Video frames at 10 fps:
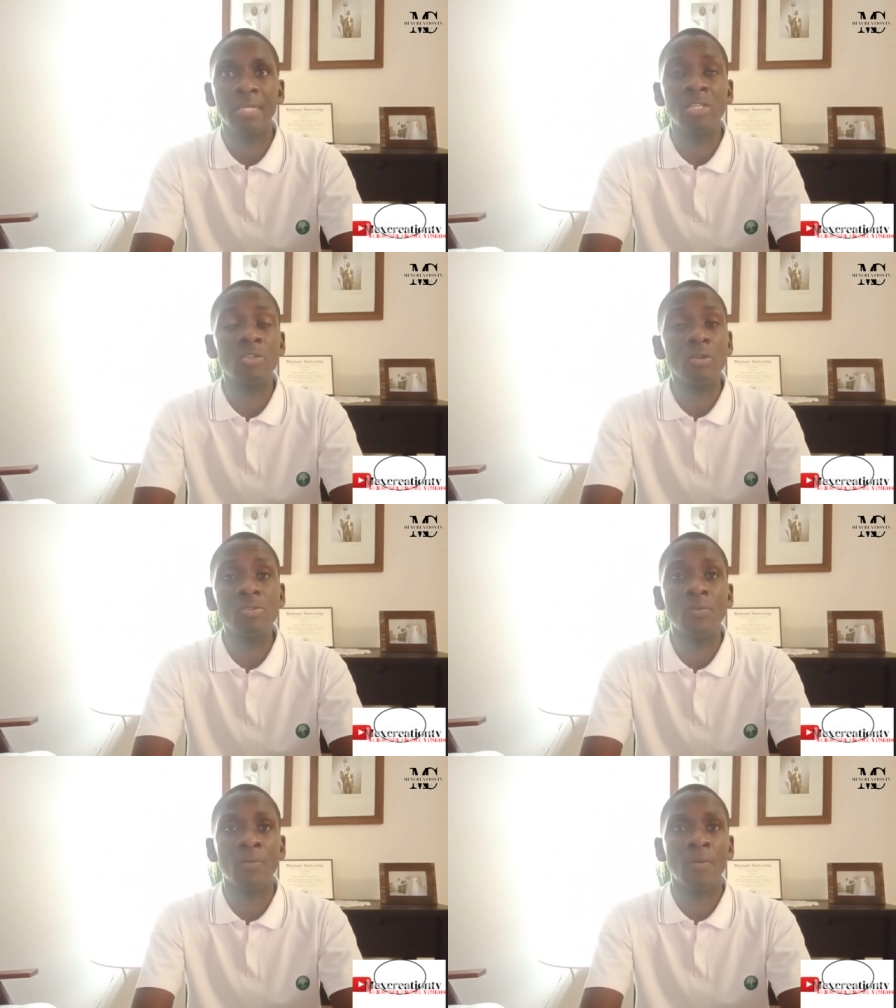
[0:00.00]
It's
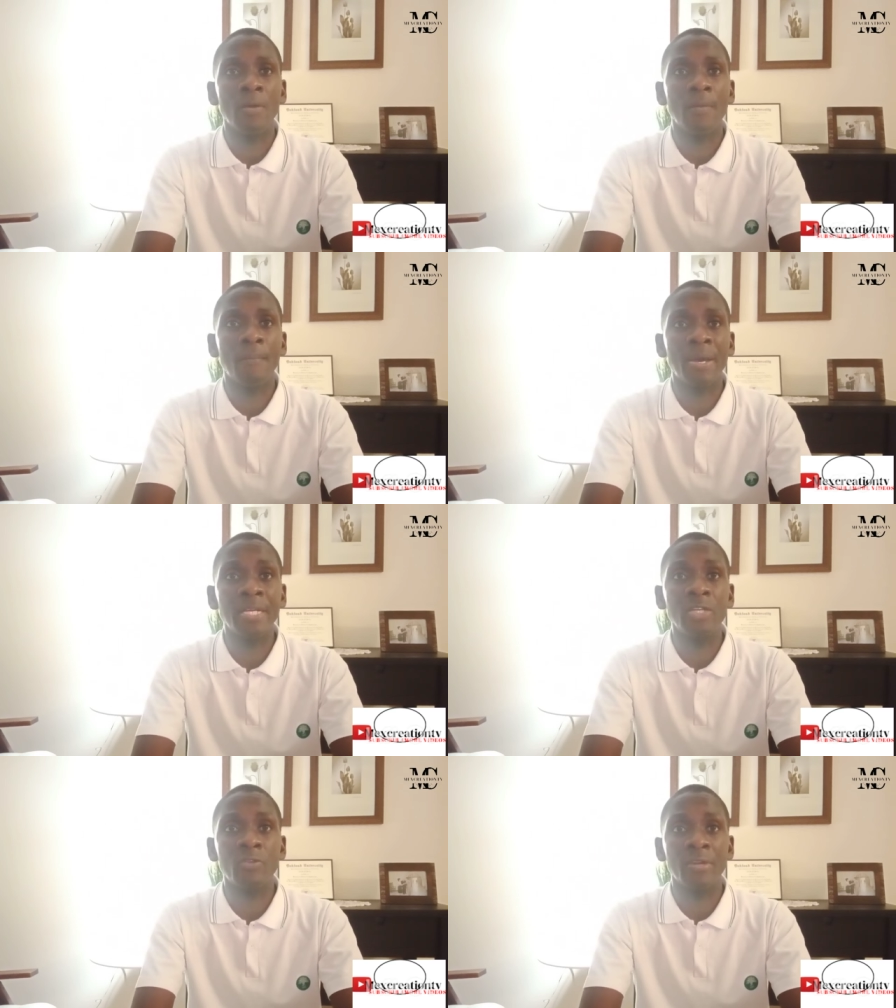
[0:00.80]
also
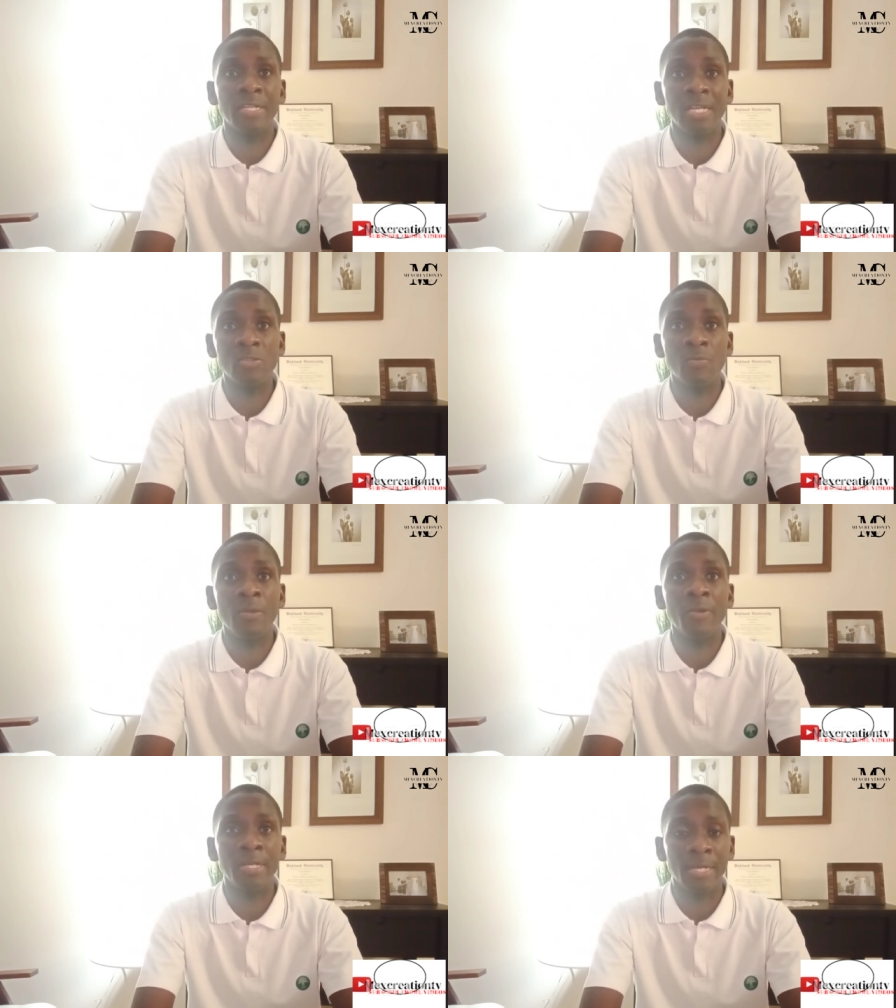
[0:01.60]
mandatory. It has to
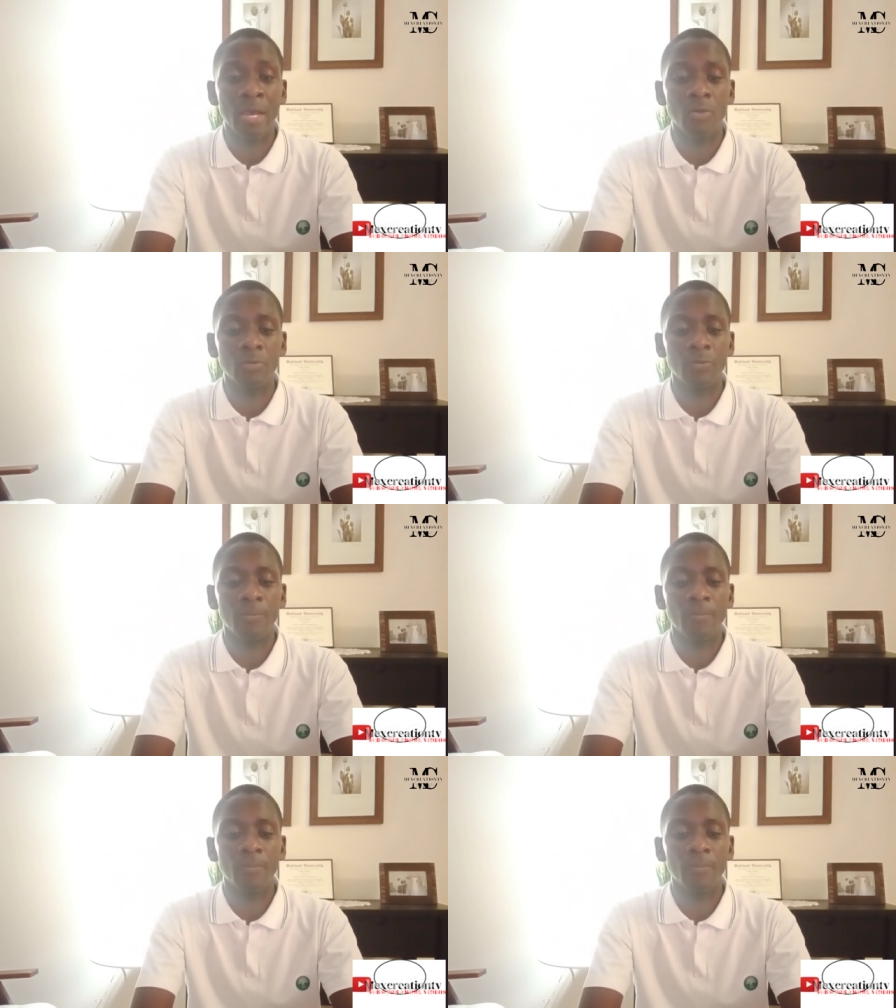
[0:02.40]
be written out.